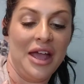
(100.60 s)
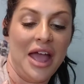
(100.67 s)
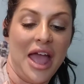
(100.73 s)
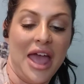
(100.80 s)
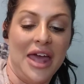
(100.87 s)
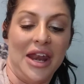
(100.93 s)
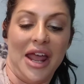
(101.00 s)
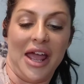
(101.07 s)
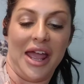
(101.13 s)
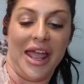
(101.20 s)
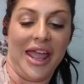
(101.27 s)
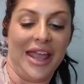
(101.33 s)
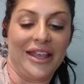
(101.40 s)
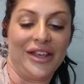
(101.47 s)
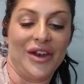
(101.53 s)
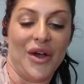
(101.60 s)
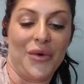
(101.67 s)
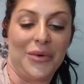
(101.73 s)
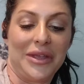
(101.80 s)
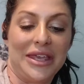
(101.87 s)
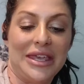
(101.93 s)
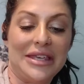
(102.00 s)
And,
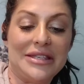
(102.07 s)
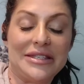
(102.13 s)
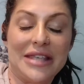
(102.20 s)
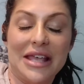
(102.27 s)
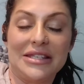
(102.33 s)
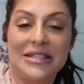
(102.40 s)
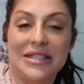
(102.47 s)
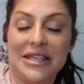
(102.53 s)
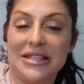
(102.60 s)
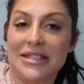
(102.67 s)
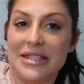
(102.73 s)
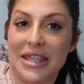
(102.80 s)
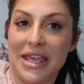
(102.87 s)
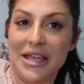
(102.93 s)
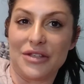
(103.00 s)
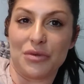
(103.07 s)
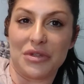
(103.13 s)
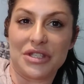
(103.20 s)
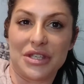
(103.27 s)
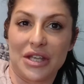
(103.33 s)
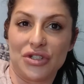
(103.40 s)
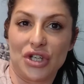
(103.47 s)
he says these things with
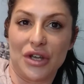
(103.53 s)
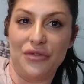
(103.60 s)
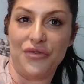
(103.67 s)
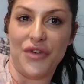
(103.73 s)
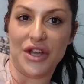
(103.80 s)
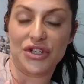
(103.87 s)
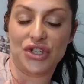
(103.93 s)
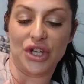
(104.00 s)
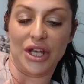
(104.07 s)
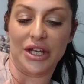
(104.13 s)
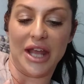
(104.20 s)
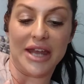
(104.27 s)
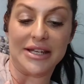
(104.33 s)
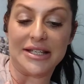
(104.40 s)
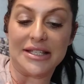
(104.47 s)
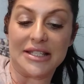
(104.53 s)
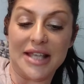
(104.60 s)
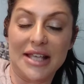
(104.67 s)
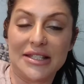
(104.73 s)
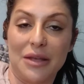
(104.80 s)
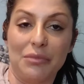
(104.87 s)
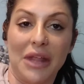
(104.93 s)
such conviction, and he
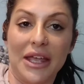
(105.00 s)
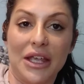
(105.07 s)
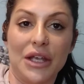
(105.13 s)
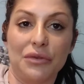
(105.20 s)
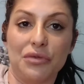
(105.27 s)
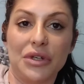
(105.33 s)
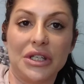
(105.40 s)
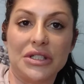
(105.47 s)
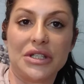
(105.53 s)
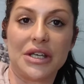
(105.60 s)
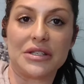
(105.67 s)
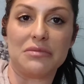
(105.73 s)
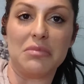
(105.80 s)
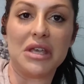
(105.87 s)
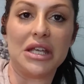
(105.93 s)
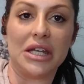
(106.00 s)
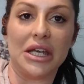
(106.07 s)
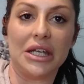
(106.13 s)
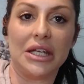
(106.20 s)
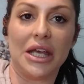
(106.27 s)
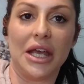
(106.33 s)
says them like he really does mean it.